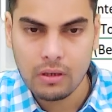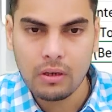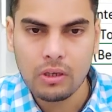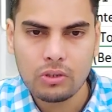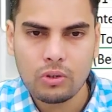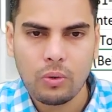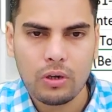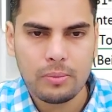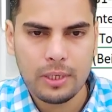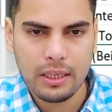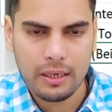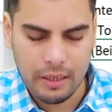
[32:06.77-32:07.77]
So what will
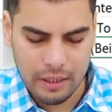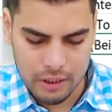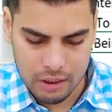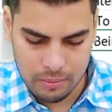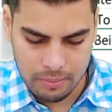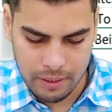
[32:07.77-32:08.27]
be the narration?